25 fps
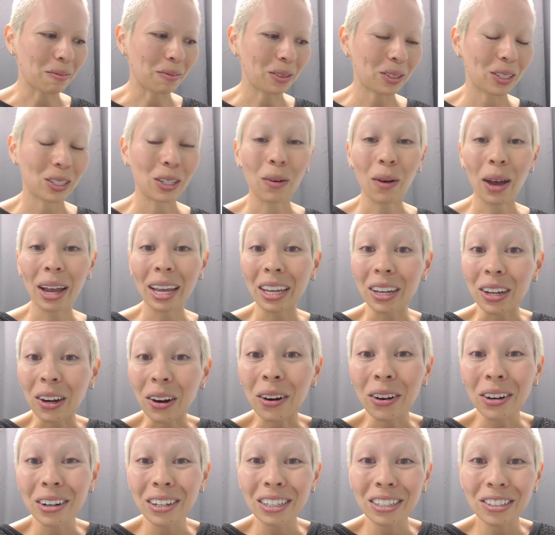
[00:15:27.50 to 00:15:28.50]
So I
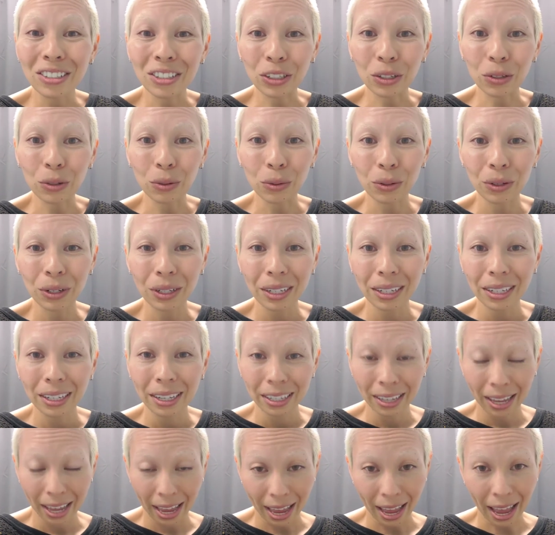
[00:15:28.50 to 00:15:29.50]
encourage you,
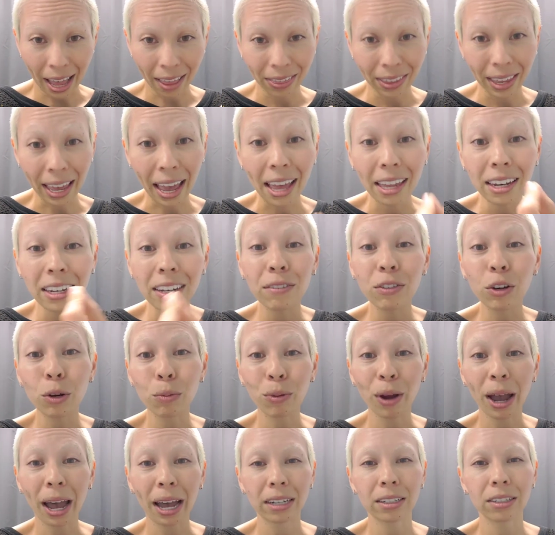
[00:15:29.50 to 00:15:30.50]
at the end of your
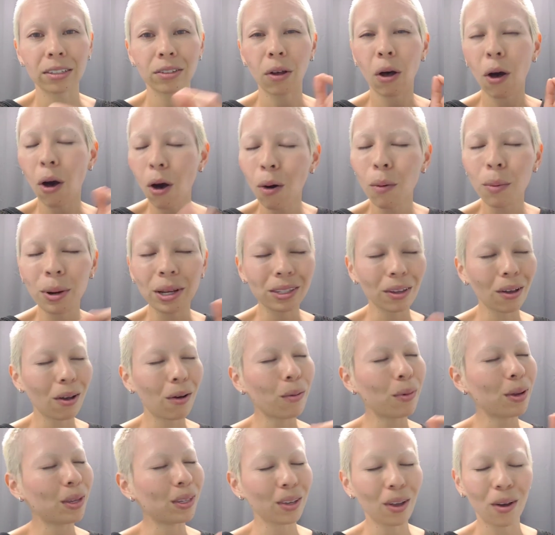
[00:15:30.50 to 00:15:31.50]
practice, always,
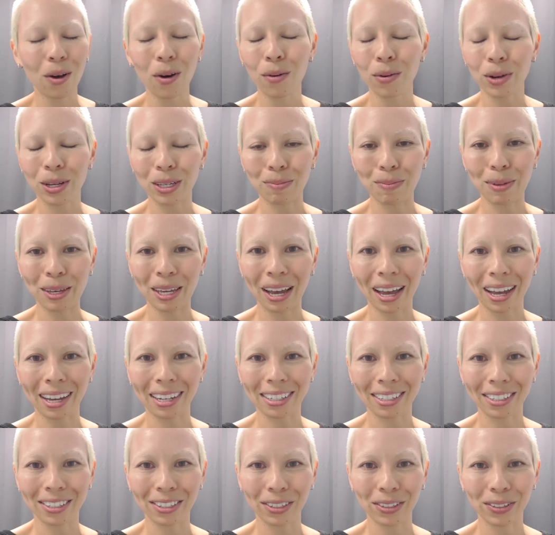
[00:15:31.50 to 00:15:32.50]
always, always be
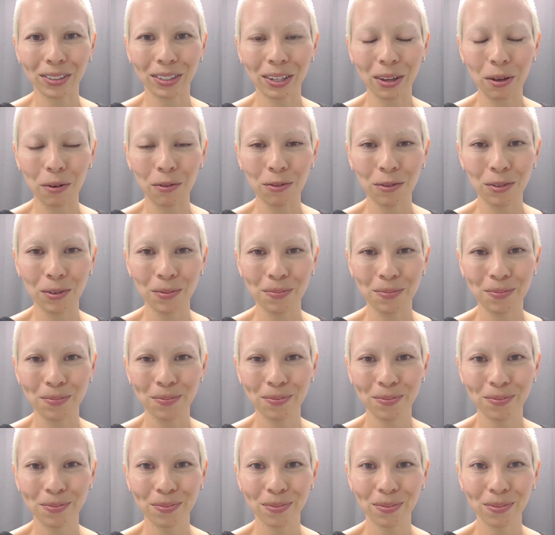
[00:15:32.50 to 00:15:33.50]
kind to yourself.
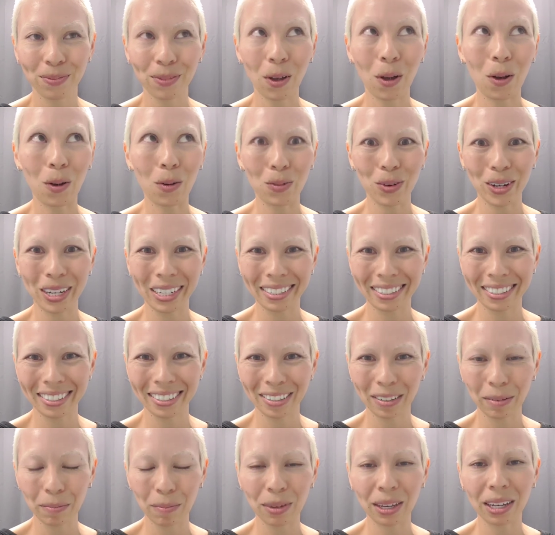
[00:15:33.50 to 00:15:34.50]

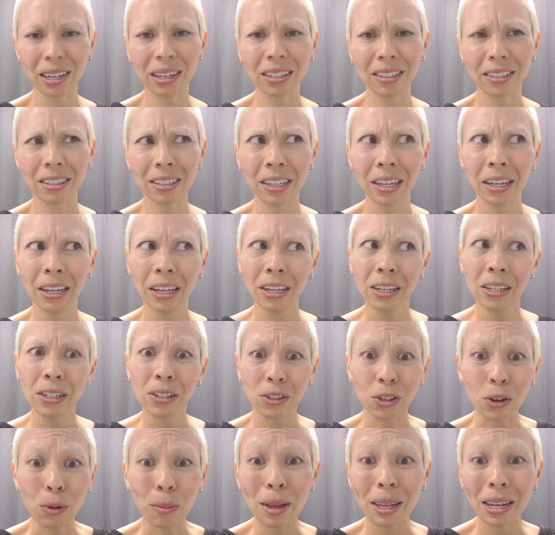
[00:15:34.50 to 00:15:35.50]
Always. Because
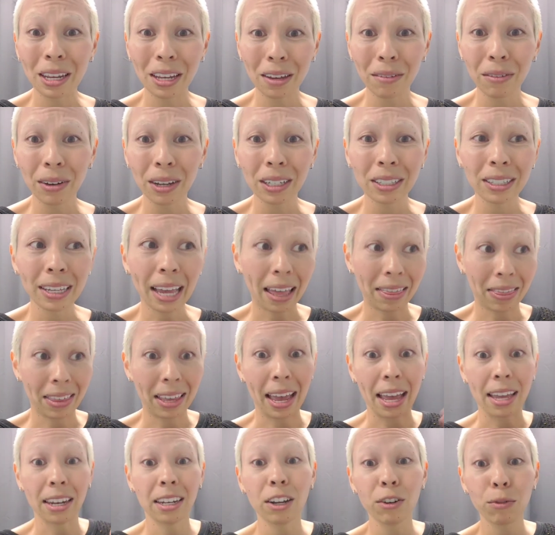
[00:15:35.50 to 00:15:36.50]
so many of us, at
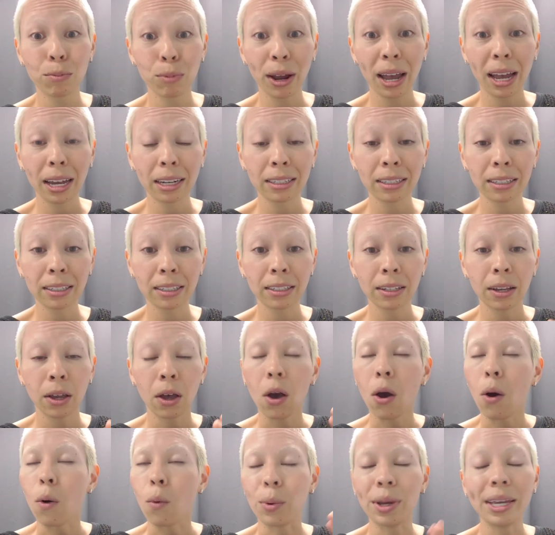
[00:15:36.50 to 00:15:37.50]
the end of practice,
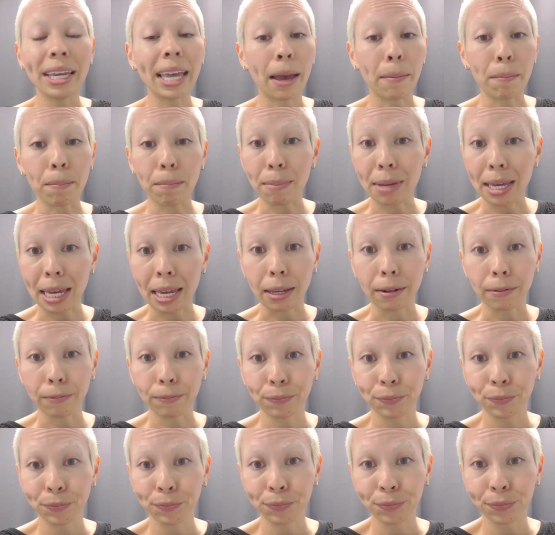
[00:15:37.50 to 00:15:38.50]
we get
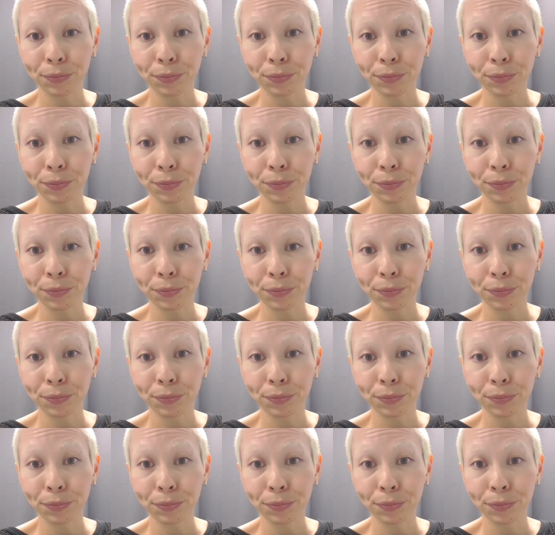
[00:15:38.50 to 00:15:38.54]
mean.